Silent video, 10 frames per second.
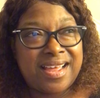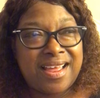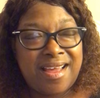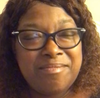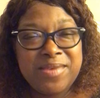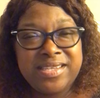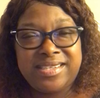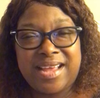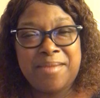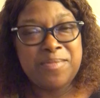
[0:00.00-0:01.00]
I
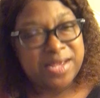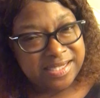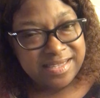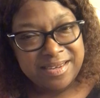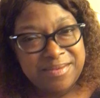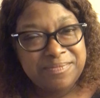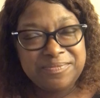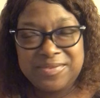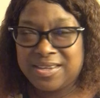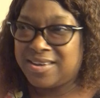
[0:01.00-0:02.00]
miss them.
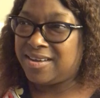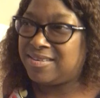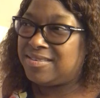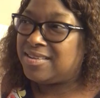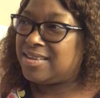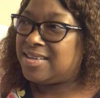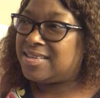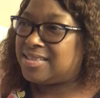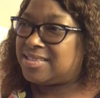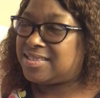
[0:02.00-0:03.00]
you know
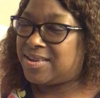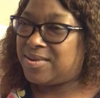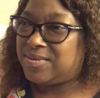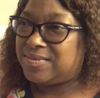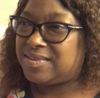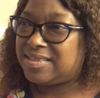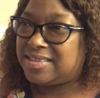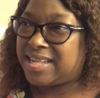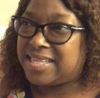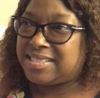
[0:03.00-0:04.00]
so
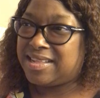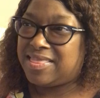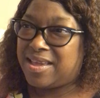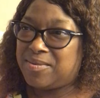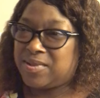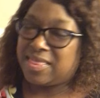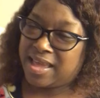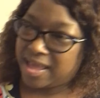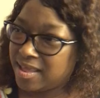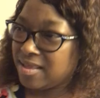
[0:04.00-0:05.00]
that's the thing with
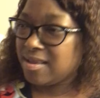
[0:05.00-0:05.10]
that.